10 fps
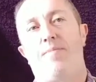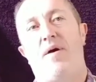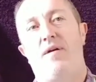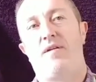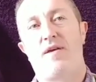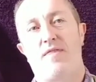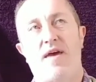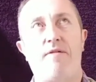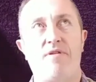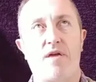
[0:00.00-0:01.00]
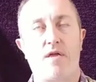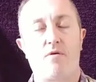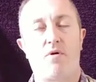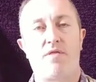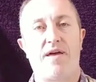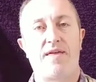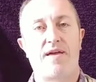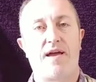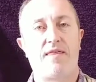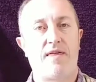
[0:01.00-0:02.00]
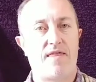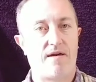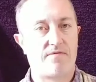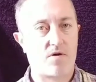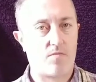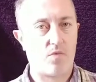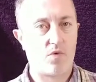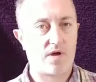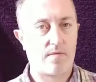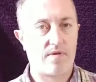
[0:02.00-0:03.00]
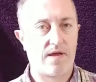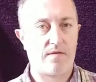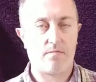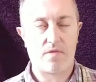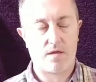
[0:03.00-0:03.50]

but there is a note on there saying that they've got more coming in.